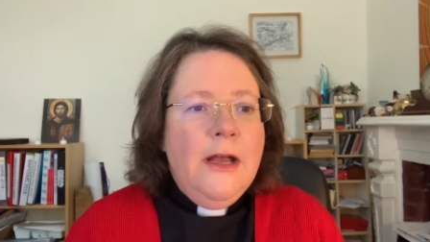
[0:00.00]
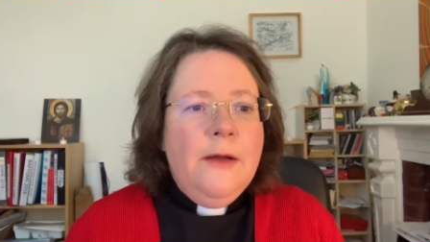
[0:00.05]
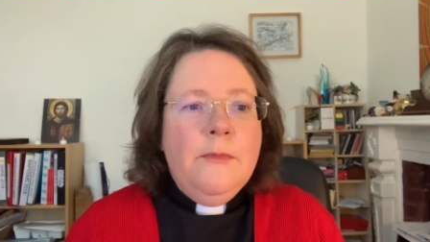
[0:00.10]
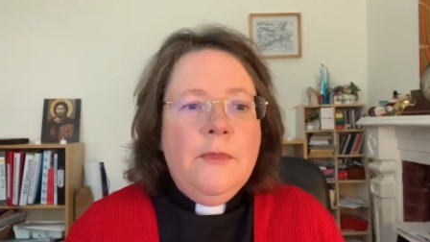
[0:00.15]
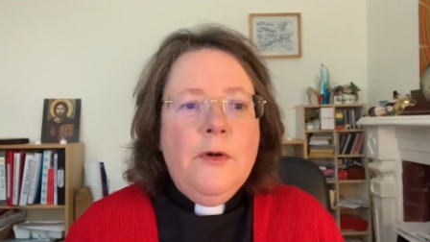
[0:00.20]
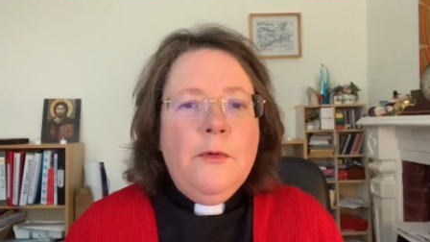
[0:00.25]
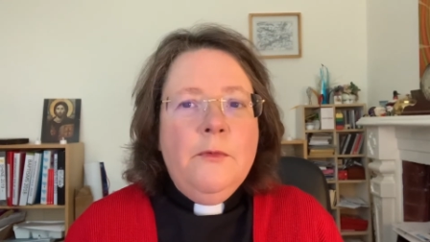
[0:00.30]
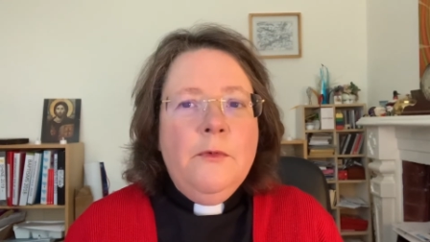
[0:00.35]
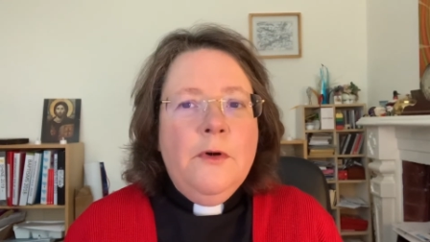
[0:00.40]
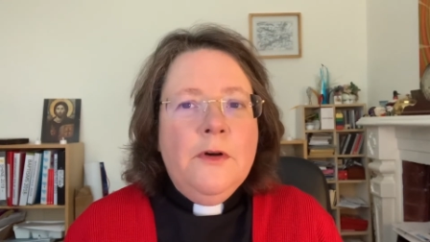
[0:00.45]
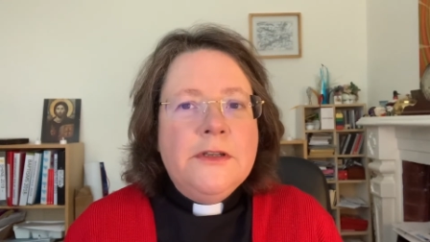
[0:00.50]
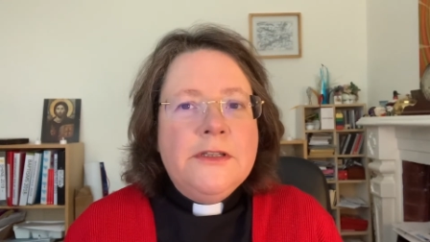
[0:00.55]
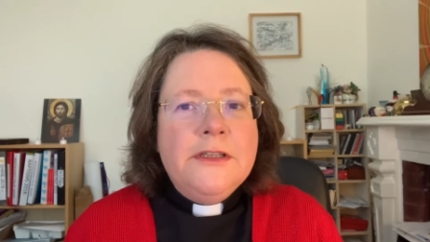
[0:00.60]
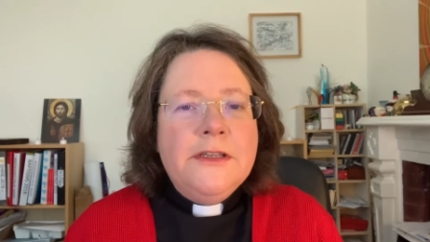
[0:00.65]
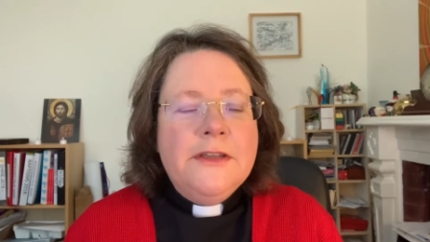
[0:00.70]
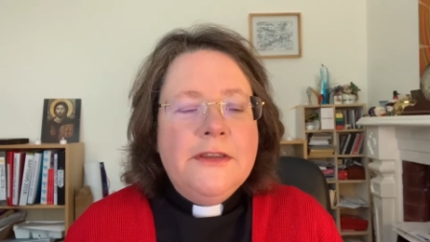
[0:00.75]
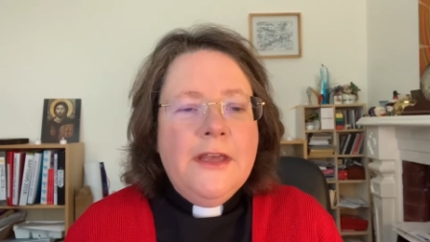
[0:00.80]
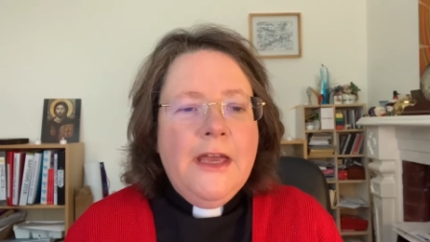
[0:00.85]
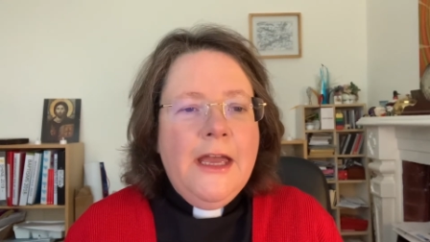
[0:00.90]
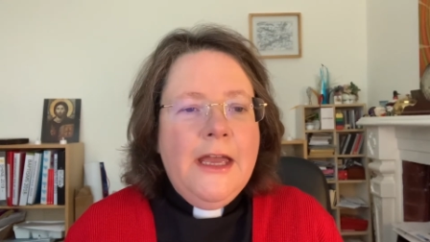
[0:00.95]
but what
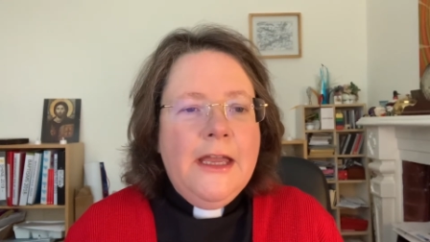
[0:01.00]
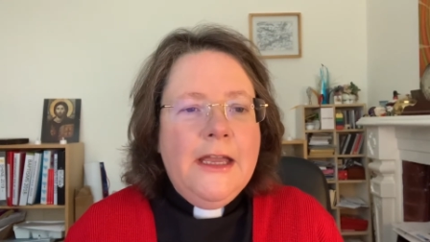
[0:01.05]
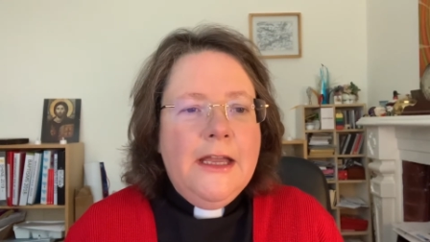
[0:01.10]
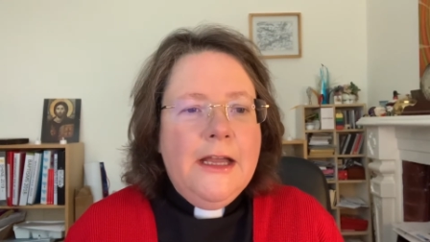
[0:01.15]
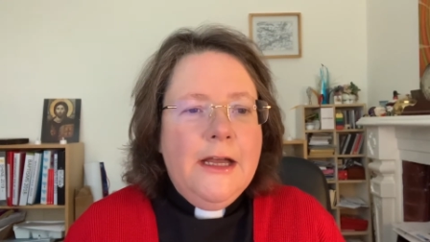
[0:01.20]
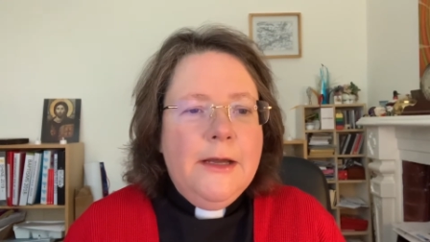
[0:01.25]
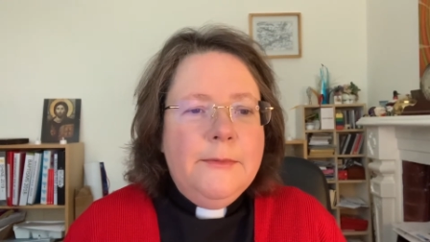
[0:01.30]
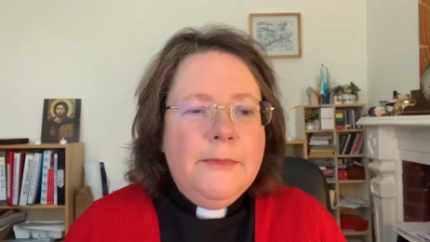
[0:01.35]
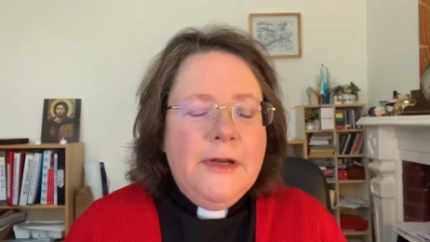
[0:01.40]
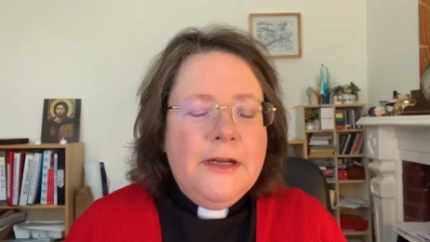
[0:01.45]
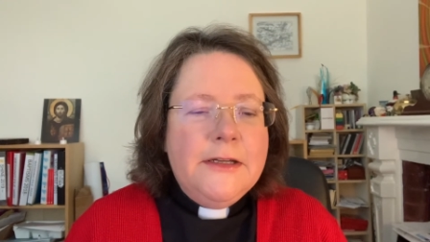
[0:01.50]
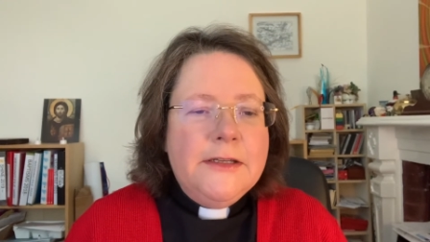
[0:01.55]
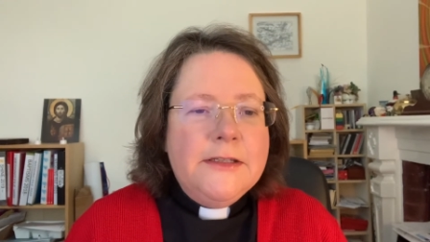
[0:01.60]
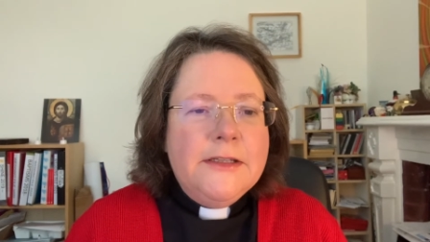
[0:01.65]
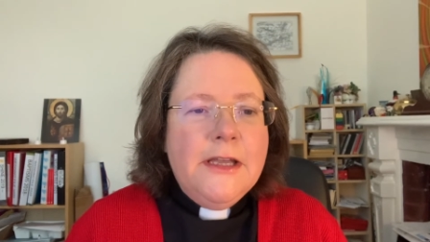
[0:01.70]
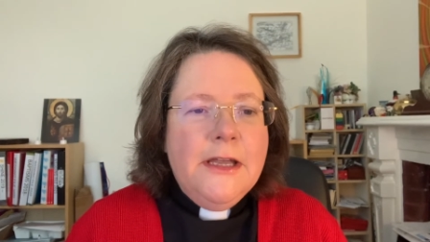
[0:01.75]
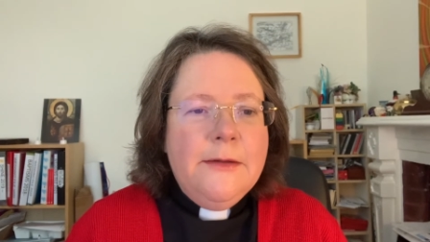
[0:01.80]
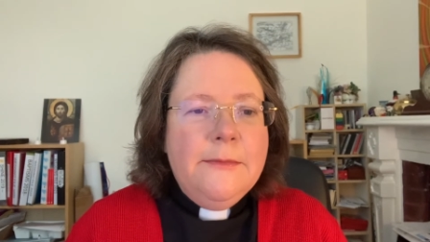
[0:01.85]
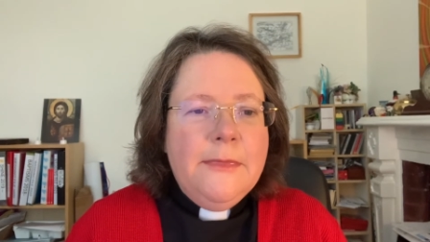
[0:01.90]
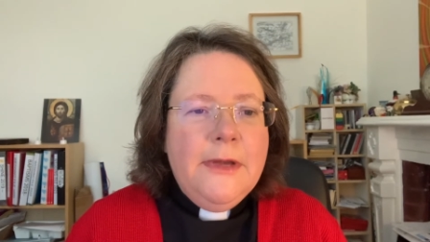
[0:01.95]
are they among
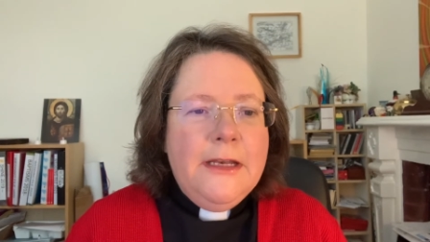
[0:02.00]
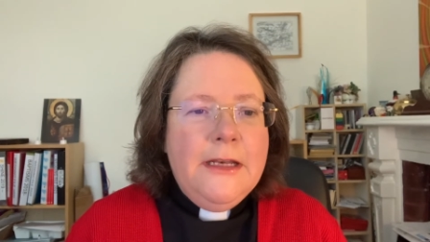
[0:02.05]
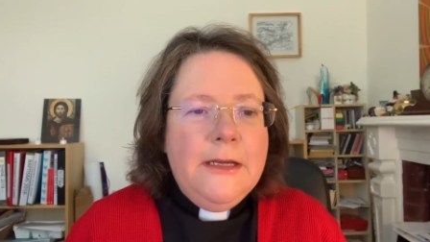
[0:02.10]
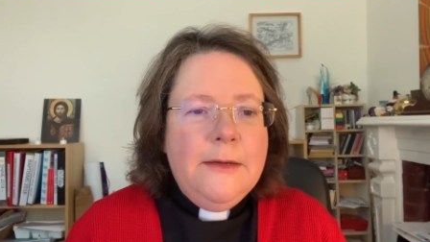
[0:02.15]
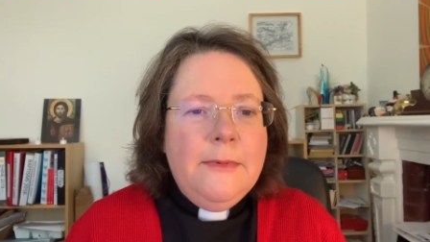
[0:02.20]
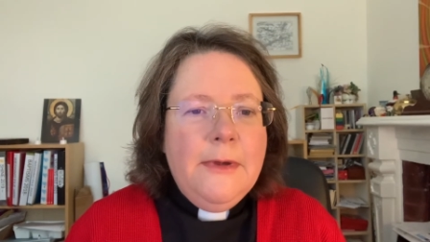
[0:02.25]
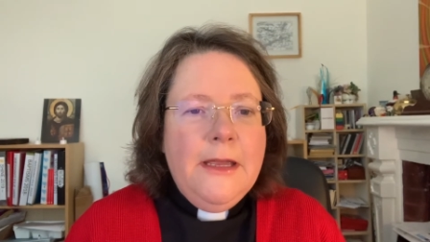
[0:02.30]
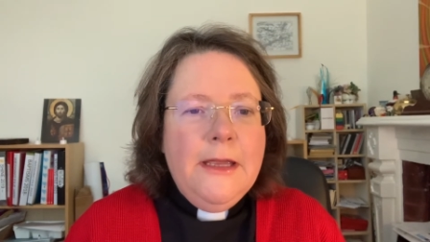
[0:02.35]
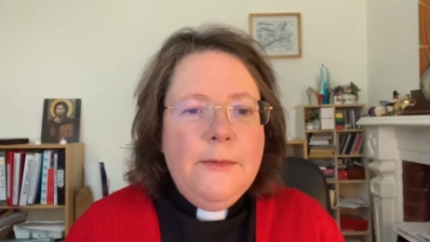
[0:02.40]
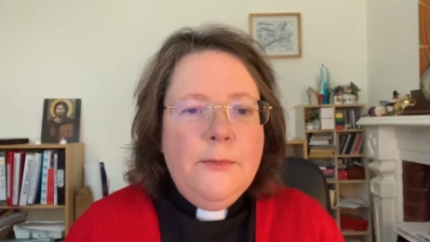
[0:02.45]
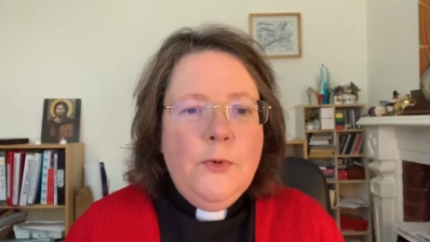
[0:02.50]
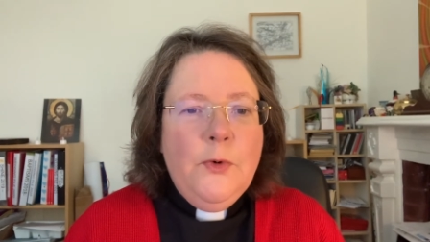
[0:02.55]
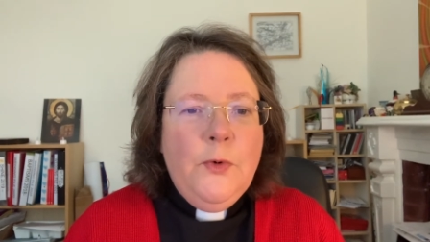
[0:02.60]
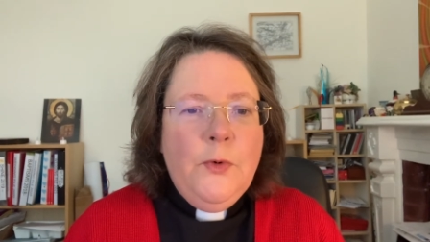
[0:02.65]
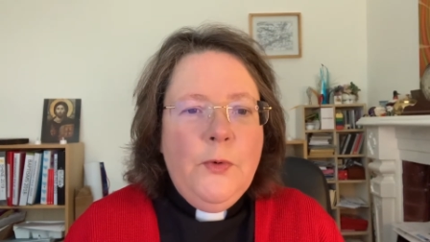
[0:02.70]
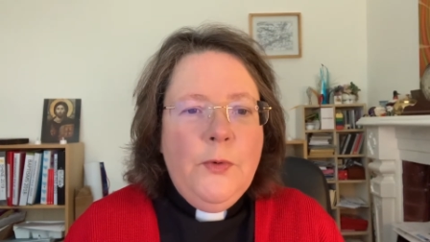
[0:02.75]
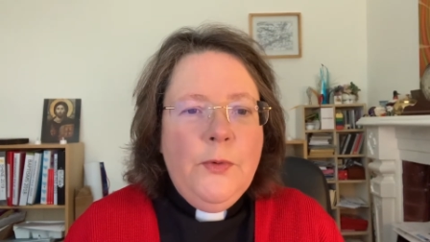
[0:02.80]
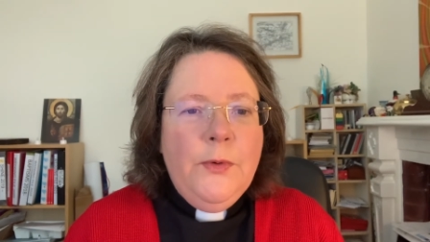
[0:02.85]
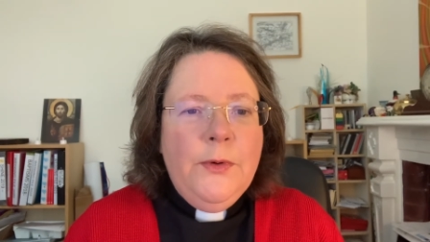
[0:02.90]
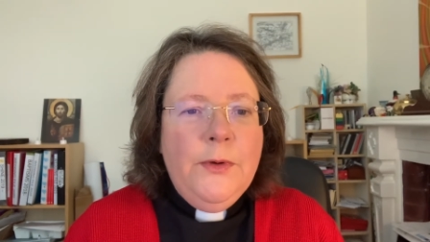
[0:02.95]
so many
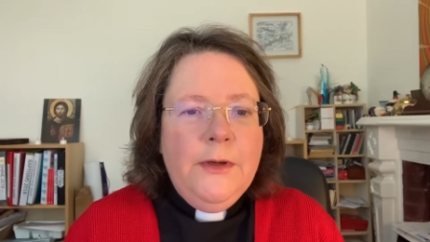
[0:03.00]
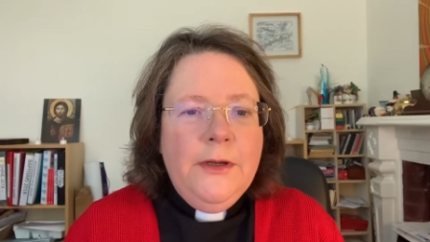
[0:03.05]
people?